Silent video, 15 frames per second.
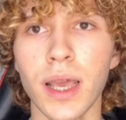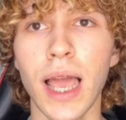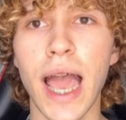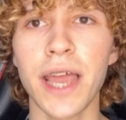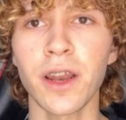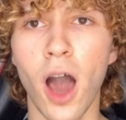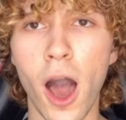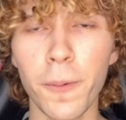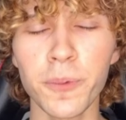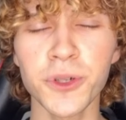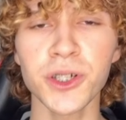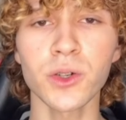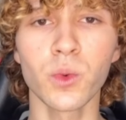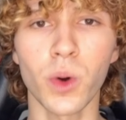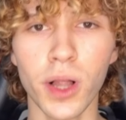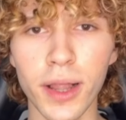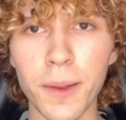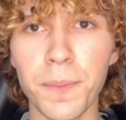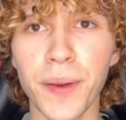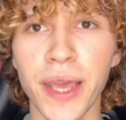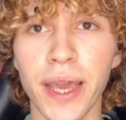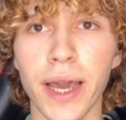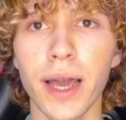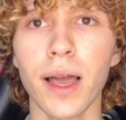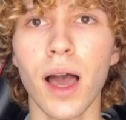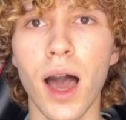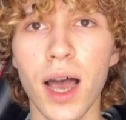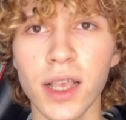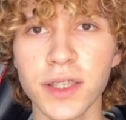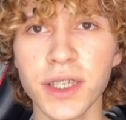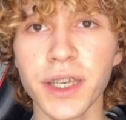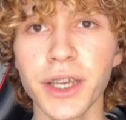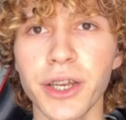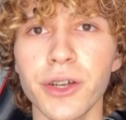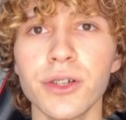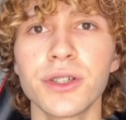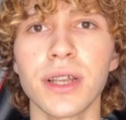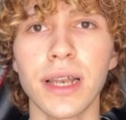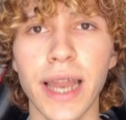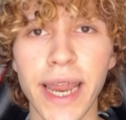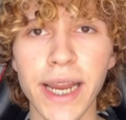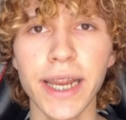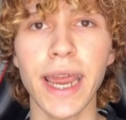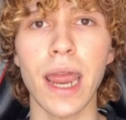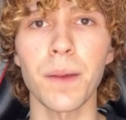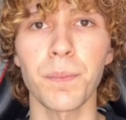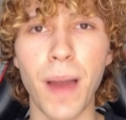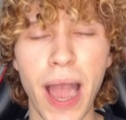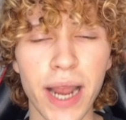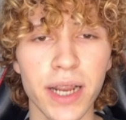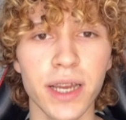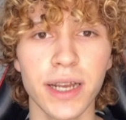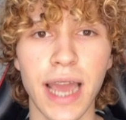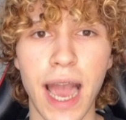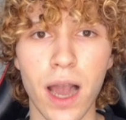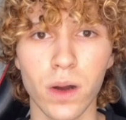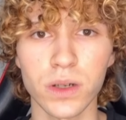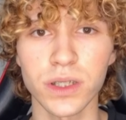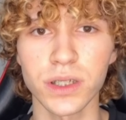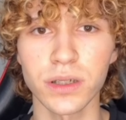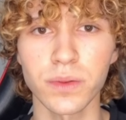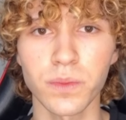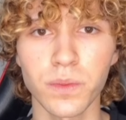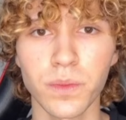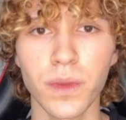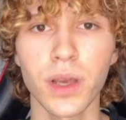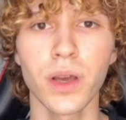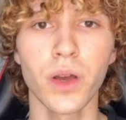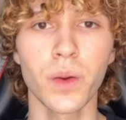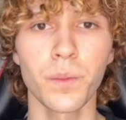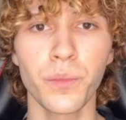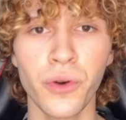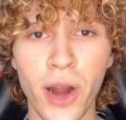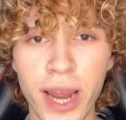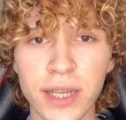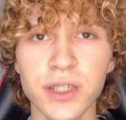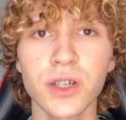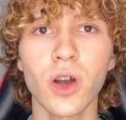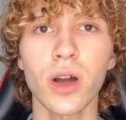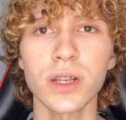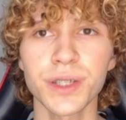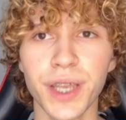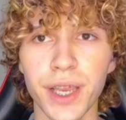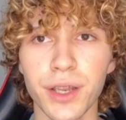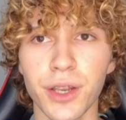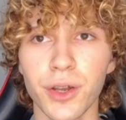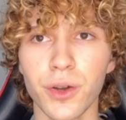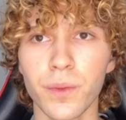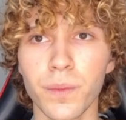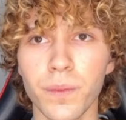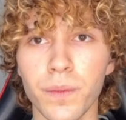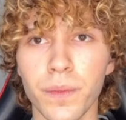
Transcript: An option will appear asking you to link a bank account. Press Continue.